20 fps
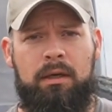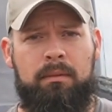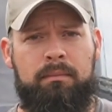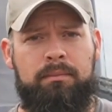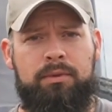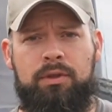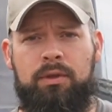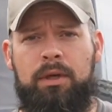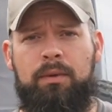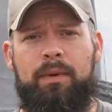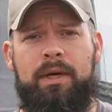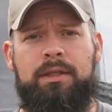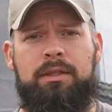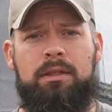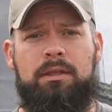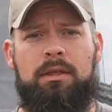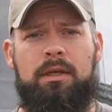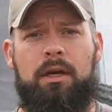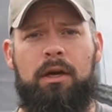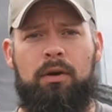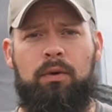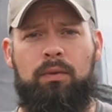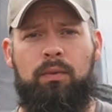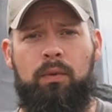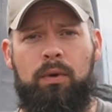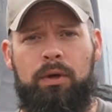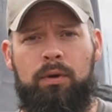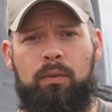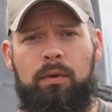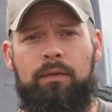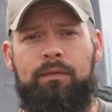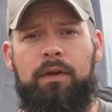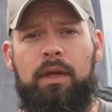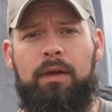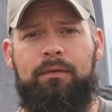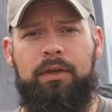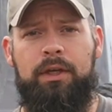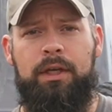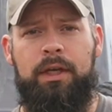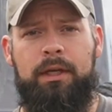So anyways, this is Garrett with Warrior Wolf. Y'all have
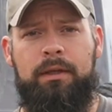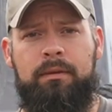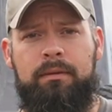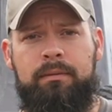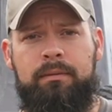a good day.